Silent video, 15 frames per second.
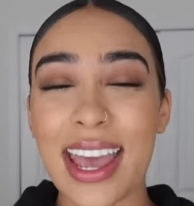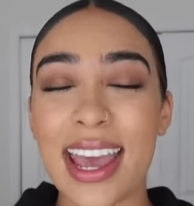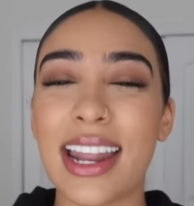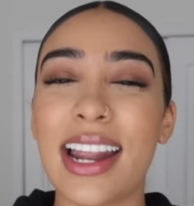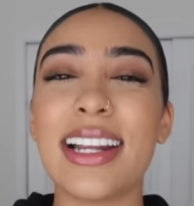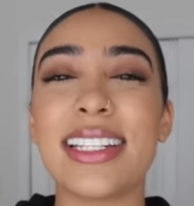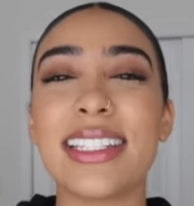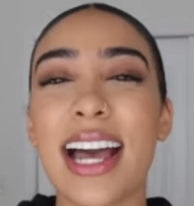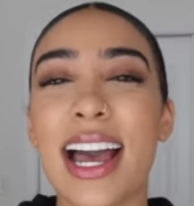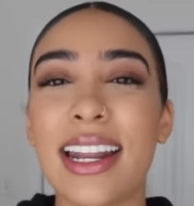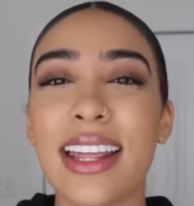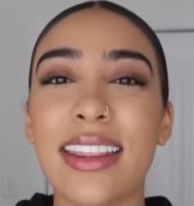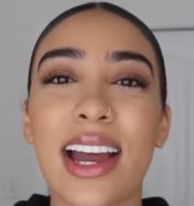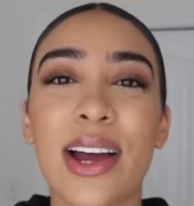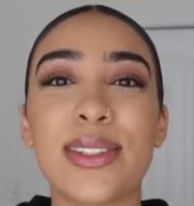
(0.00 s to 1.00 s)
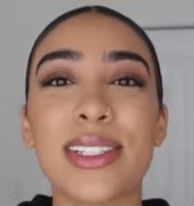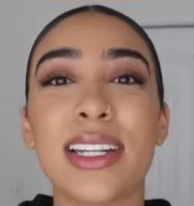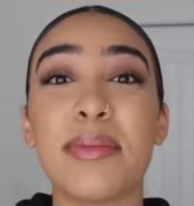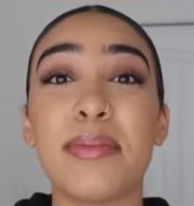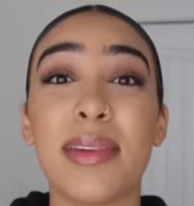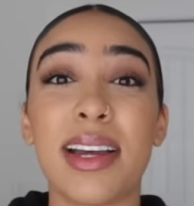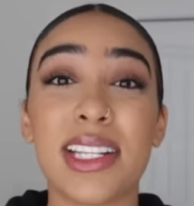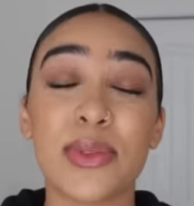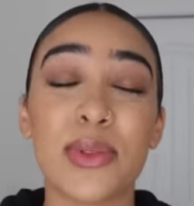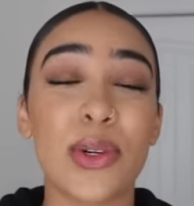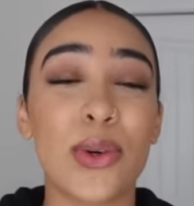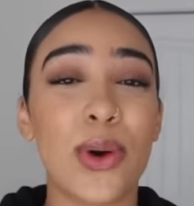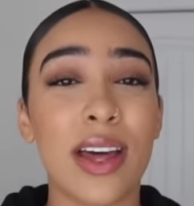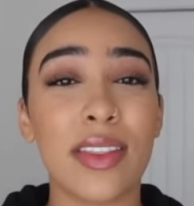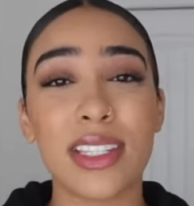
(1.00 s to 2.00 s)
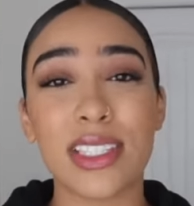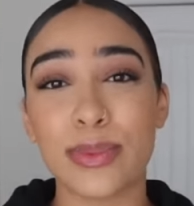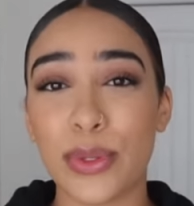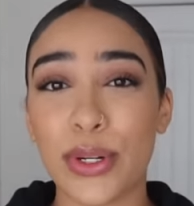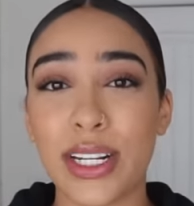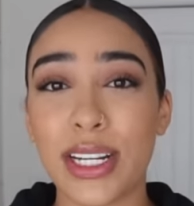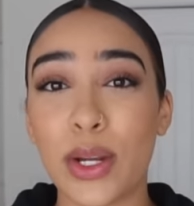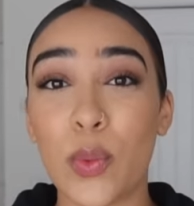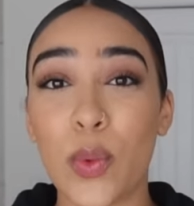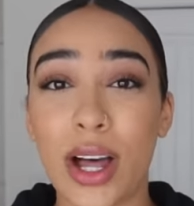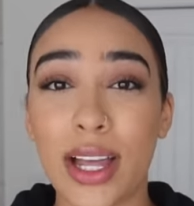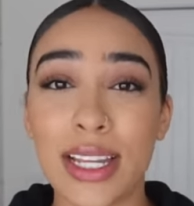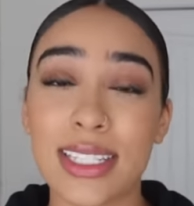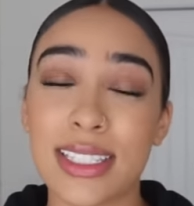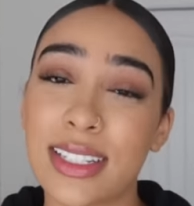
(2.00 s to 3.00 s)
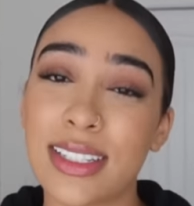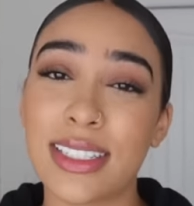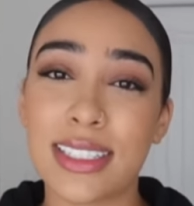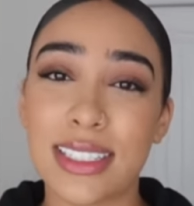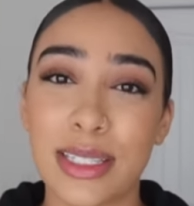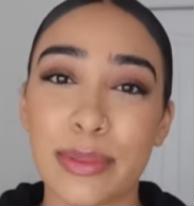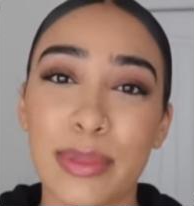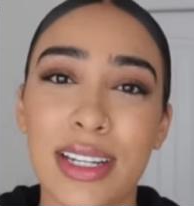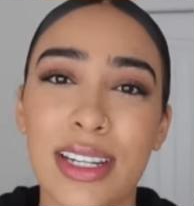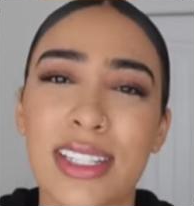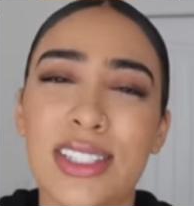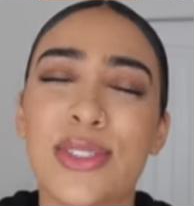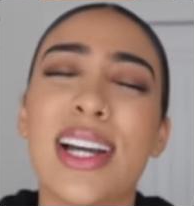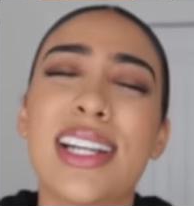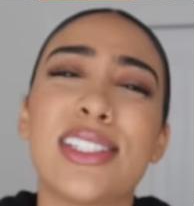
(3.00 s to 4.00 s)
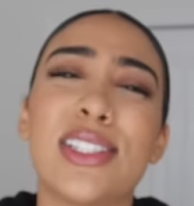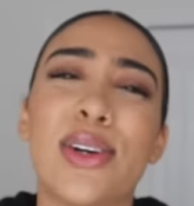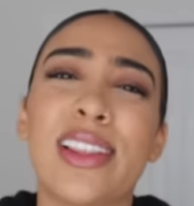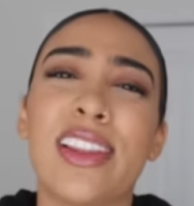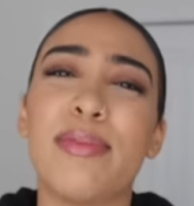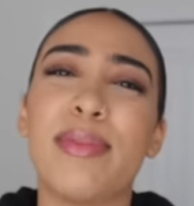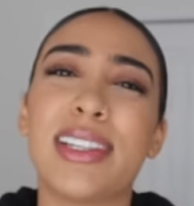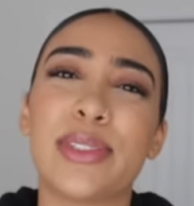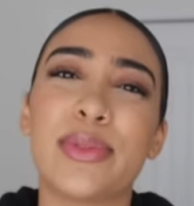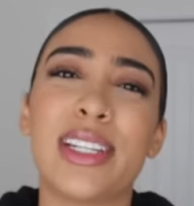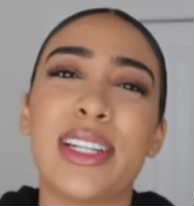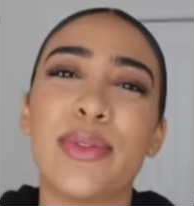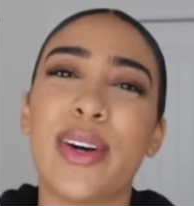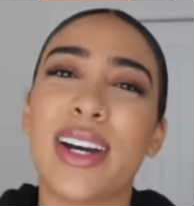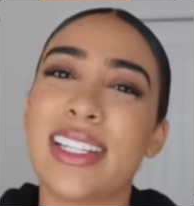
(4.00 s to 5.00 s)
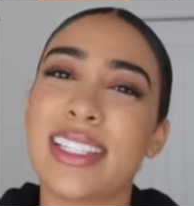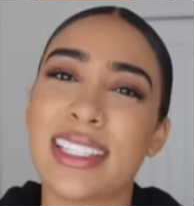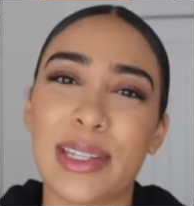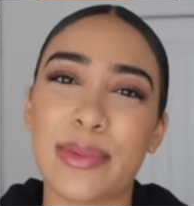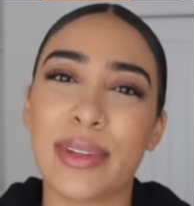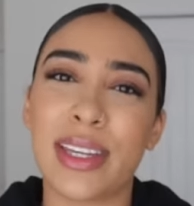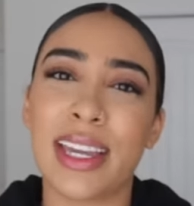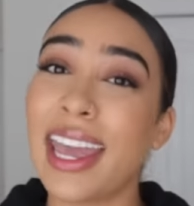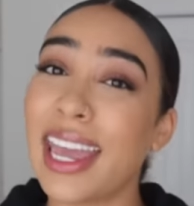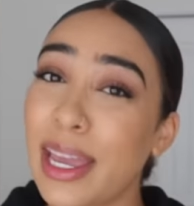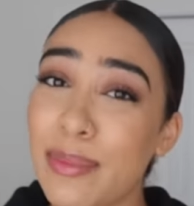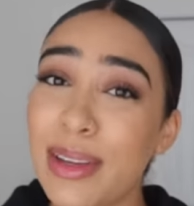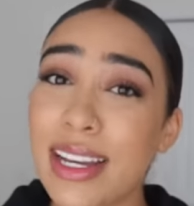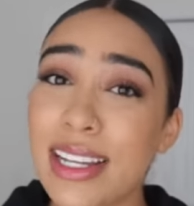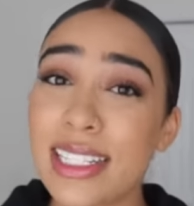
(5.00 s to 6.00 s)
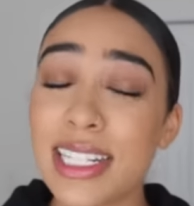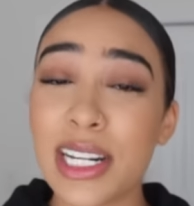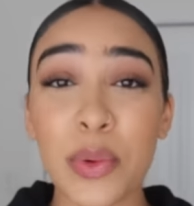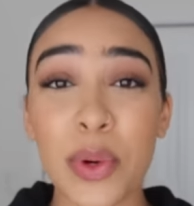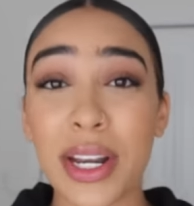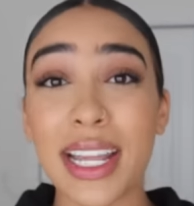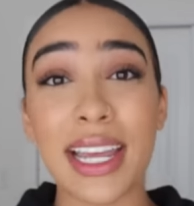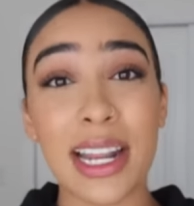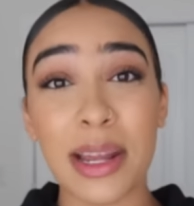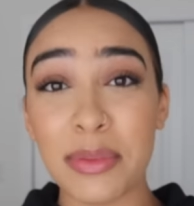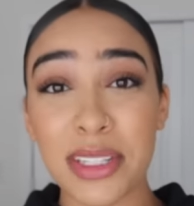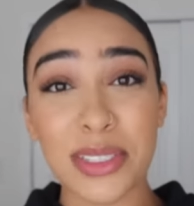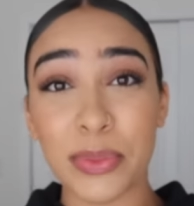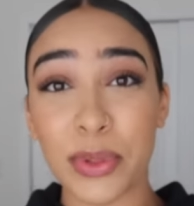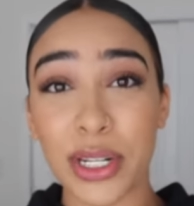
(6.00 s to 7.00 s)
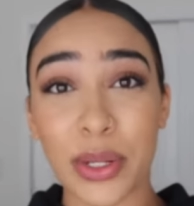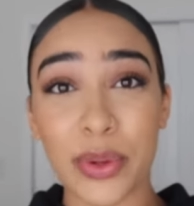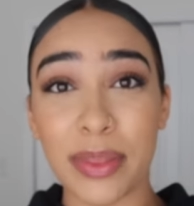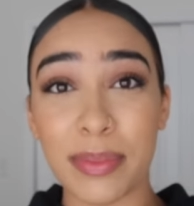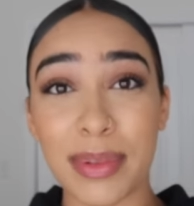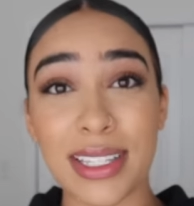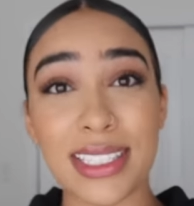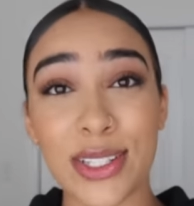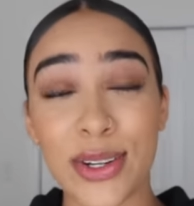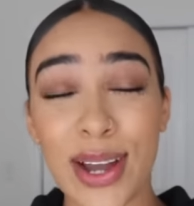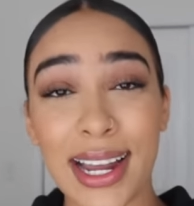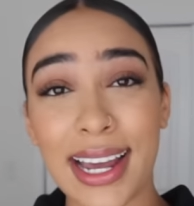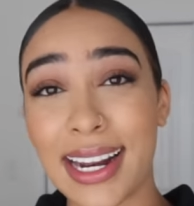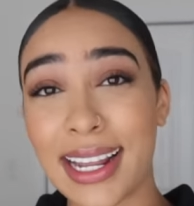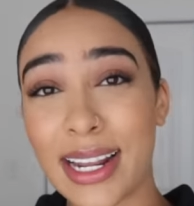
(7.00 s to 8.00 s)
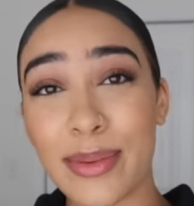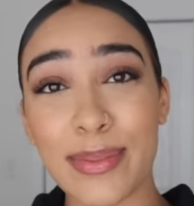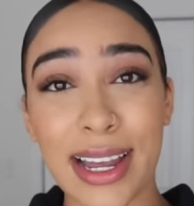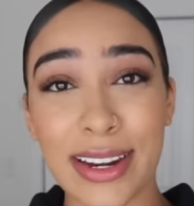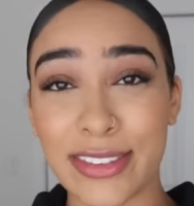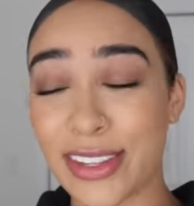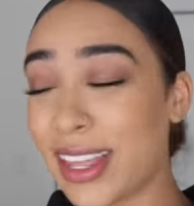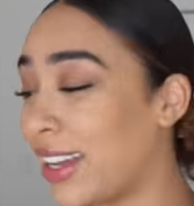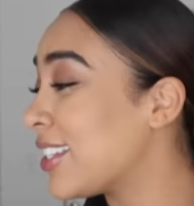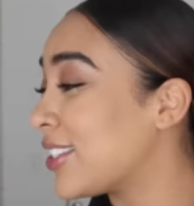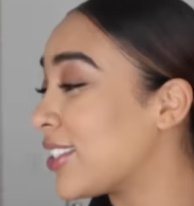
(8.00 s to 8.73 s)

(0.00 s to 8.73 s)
And I decided that I was gonna mess with Quan this morning while he's still asleep because you guys know I love messing with him while he's sleeping and because he didn't wanna get up this morning with me. So I gotta get him back for that.